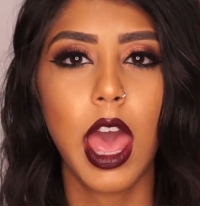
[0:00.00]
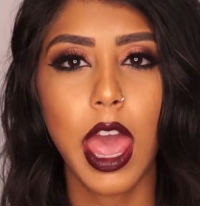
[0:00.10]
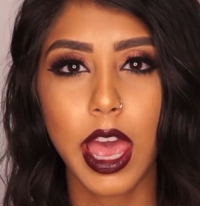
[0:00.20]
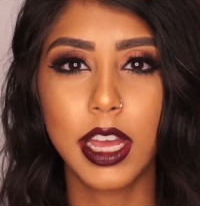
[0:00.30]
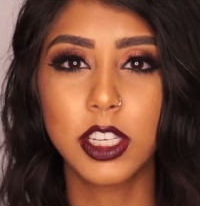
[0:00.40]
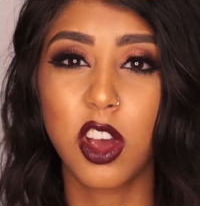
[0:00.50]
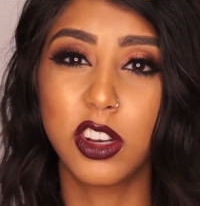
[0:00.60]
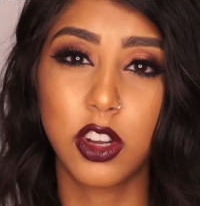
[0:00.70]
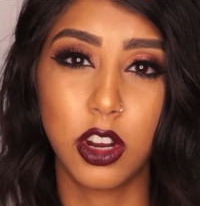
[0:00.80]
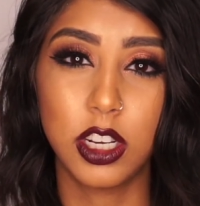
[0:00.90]
and
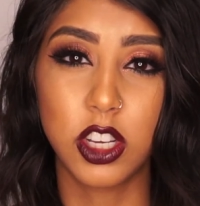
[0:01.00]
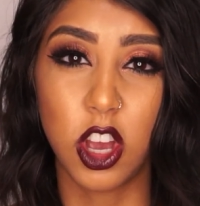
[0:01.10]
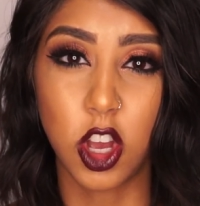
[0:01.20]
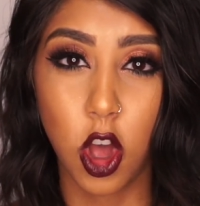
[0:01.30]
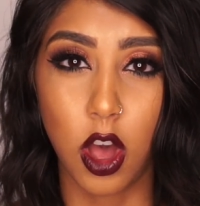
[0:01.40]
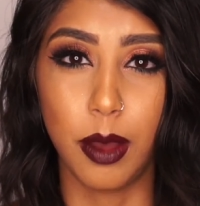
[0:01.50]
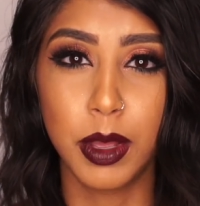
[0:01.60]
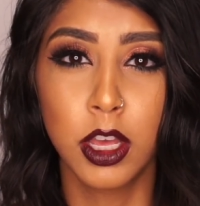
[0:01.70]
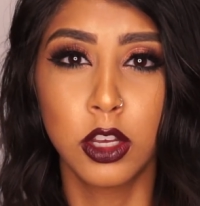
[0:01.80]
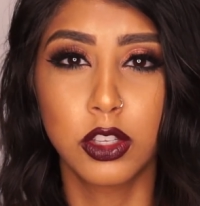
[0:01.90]
on Tarte.com.
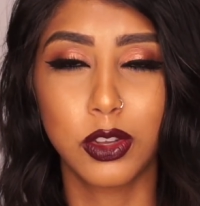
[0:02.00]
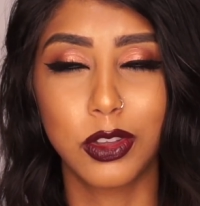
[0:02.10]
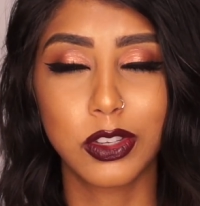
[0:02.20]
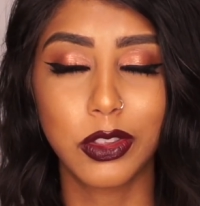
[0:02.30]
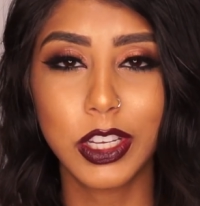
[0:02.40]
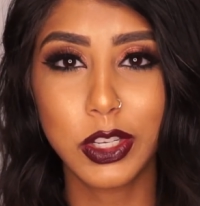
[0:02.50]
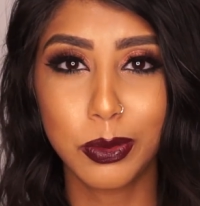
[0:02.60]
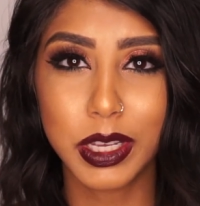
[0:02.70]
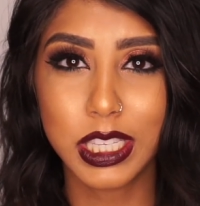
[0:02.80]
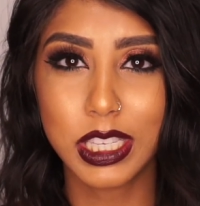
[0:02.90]
So there's only two
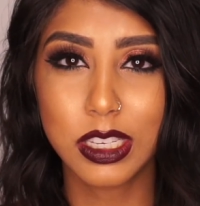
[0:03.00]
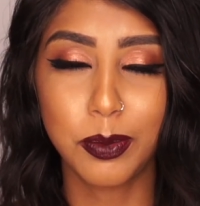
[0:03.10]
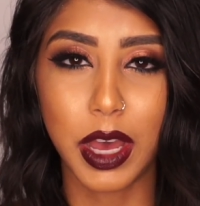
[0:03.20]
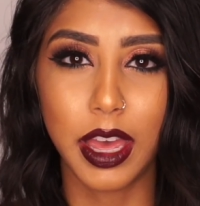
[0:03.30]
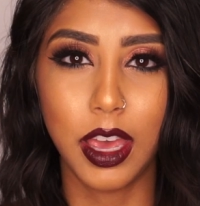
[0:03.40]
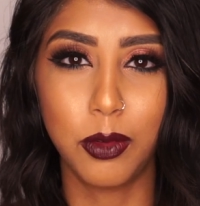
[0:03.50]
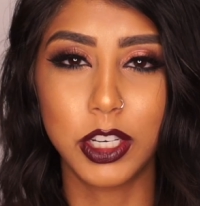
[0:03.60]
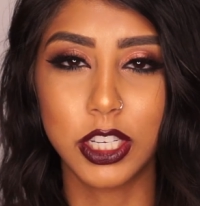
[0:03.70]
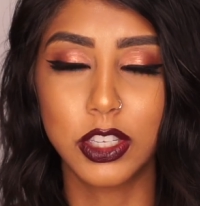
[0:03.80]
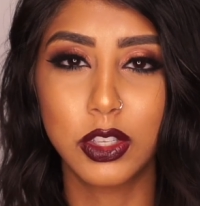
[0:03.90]
places to buy it,
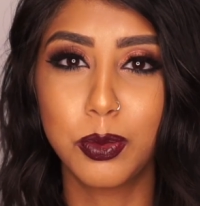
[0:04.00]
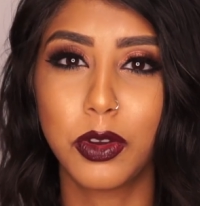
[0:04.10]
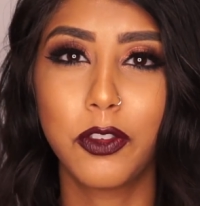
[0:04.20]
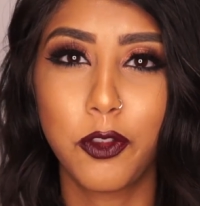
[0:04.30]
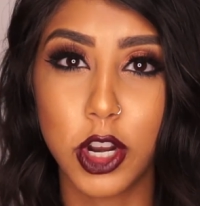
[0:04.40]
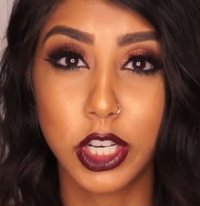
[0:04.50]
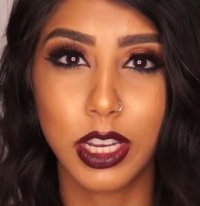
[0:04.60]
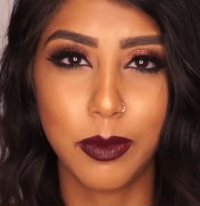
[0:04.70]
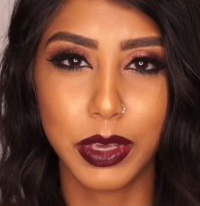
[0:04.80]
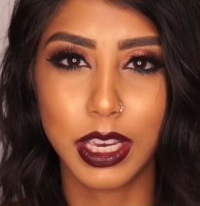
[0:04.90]
which is super
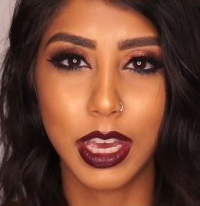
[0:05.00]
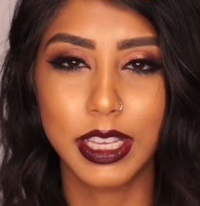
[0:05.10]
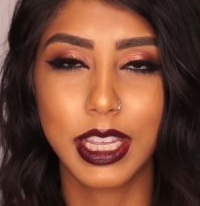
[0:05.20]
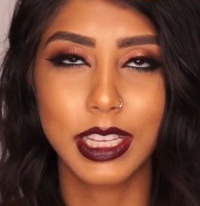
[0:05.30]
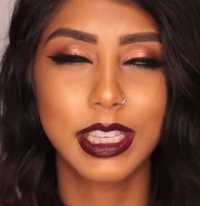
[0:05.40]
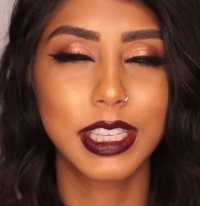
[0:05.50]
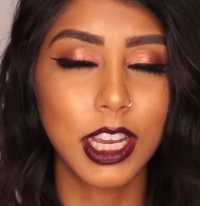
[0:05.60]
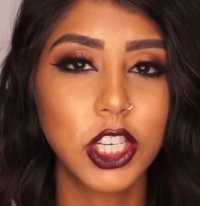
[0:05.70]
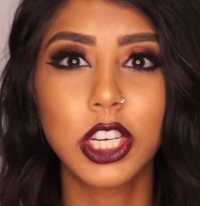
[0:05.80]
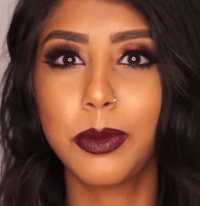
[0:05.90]
unfortunate because it's
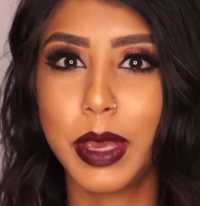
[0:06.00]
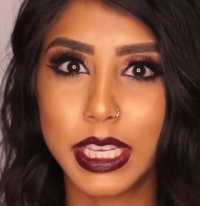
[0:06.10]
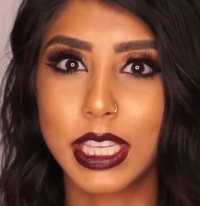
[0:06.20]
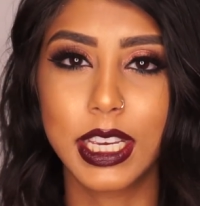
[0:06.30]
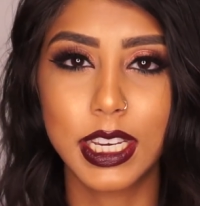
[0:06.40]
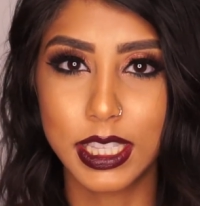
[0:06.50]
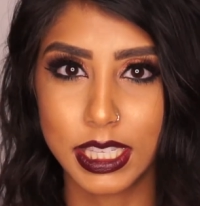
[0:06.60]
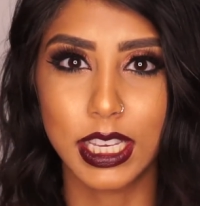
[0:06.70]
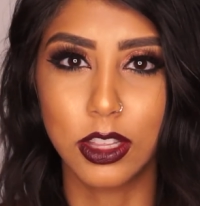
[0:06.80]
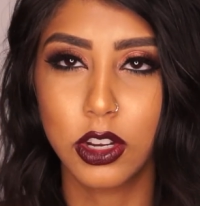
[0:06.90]
such an amazing
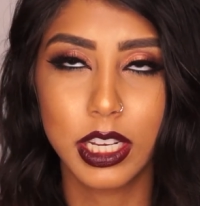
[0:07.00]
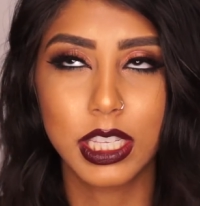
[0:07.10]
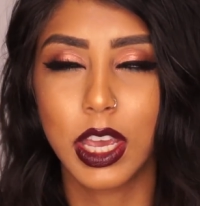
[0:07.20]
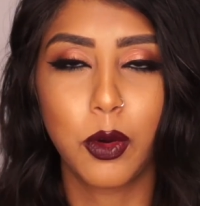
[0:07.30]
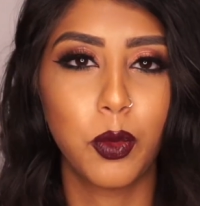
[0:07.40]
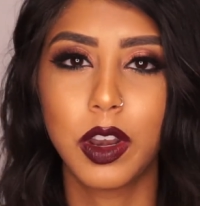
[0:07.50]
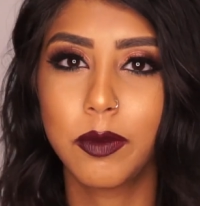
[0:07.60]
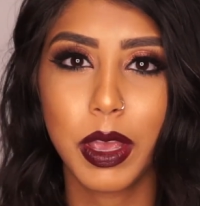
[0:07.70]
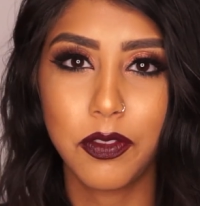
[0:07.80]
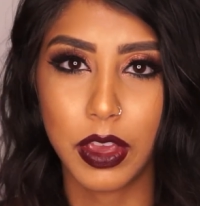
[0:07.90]
concealer. It's like one of
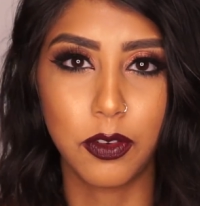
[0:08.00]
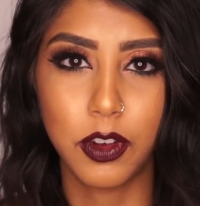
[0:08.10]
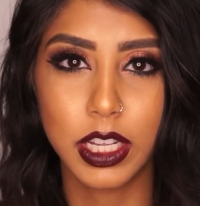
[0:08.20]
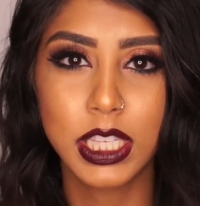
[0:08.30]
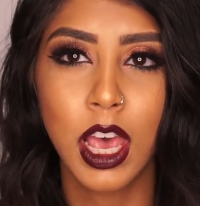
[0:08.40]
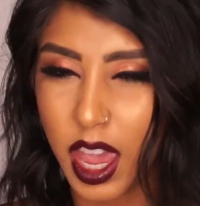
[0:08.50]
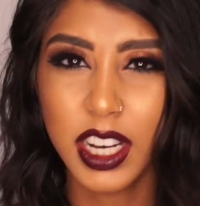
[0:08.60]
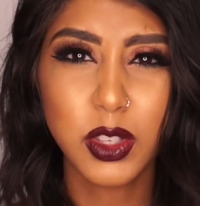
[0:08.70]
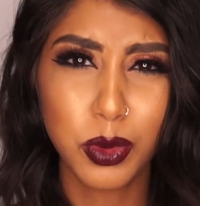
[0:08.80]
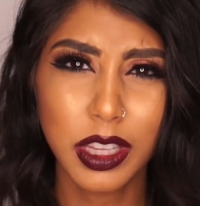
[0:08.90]
my favorites, and
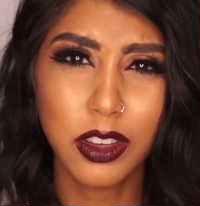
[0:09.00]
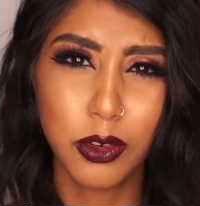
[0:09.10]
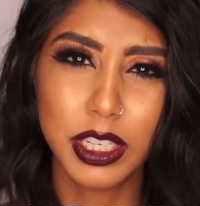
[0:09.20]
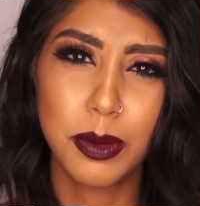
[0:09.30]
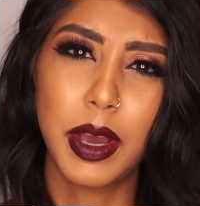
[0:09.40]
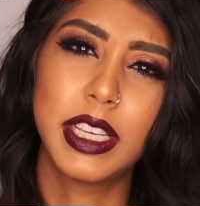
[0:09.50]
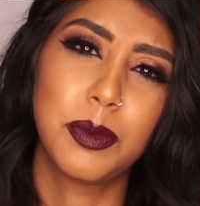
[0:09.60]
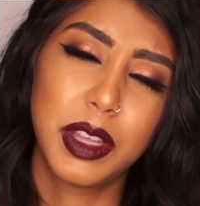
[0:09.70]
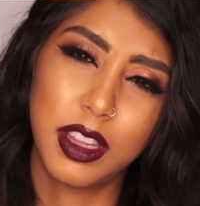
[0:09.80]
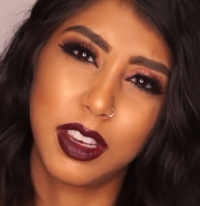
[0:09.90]
it's really annoying to buy
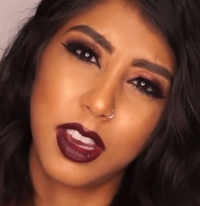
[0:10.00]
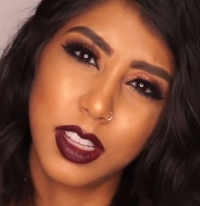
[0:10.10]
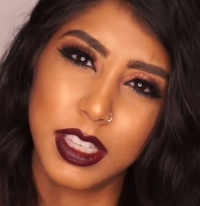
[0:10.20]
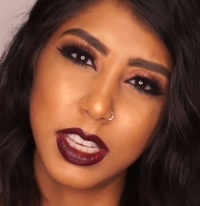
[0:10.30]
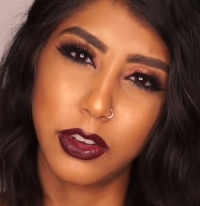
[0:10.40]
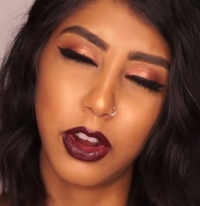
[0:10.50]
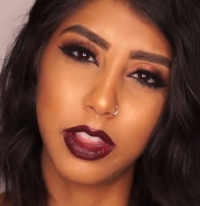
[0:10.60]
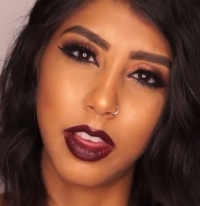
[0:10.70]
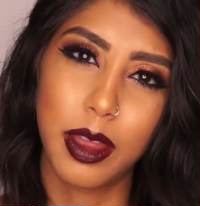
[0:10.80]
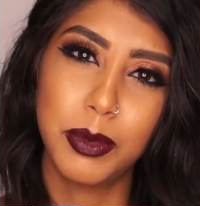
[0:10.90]
something like a concealer
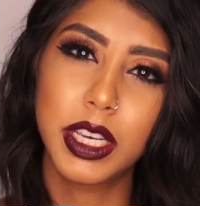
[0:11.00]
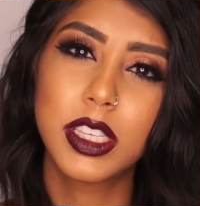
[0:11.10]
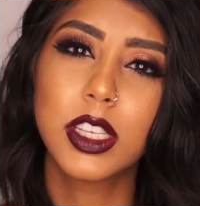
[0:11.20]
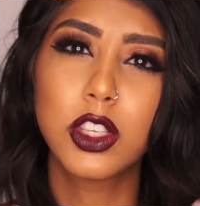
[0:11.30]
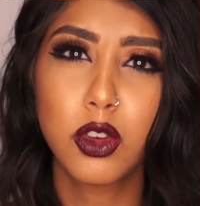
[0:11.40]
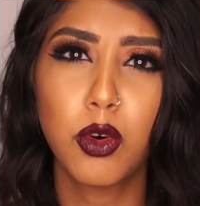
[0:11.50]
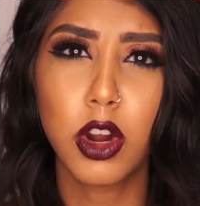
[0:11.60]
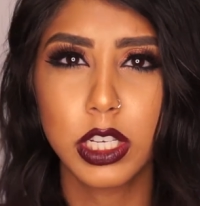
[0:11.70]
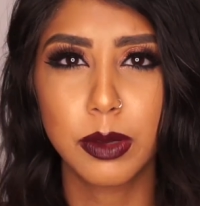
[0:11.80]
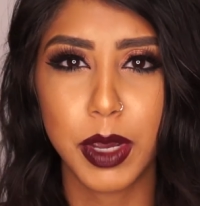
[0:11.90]
online because it's so
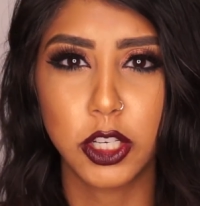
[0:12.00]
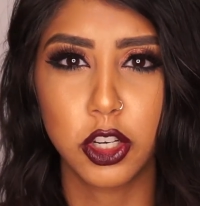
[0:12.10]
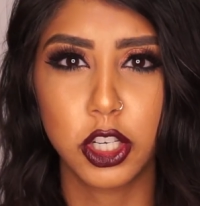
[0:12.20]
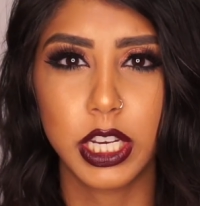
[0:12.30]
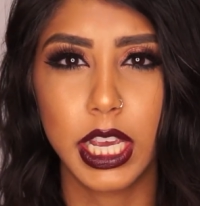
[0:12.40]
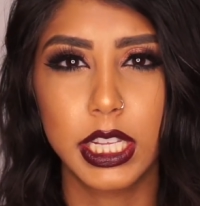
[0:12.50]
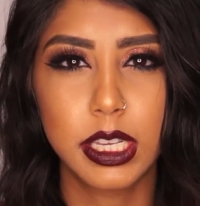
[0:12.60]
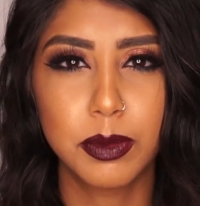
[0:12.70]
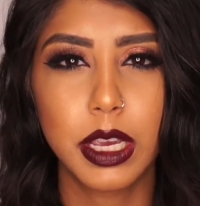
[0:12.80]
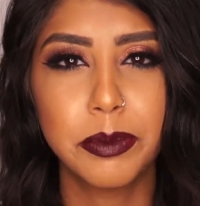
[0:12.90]
hard to match your shades.
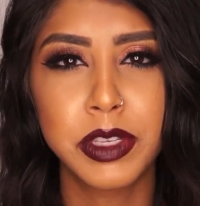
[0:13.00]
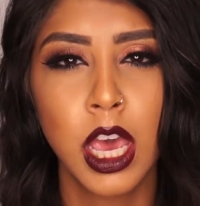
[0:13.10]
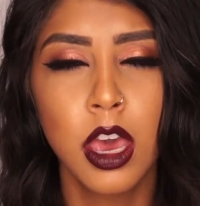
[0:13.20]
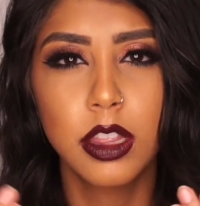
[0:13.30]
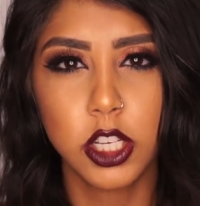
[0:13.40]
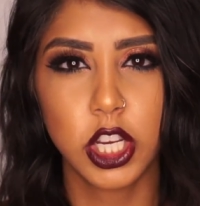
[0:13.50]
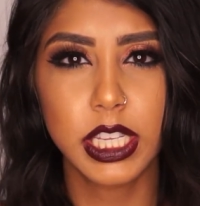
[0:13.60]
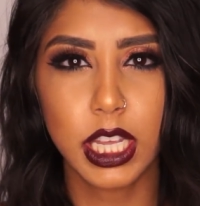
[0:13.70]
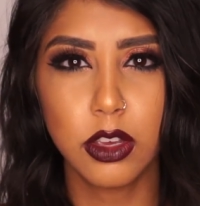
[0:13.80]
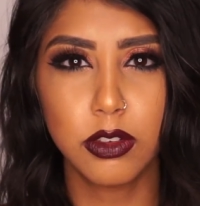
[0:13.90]
Sometimes the shades that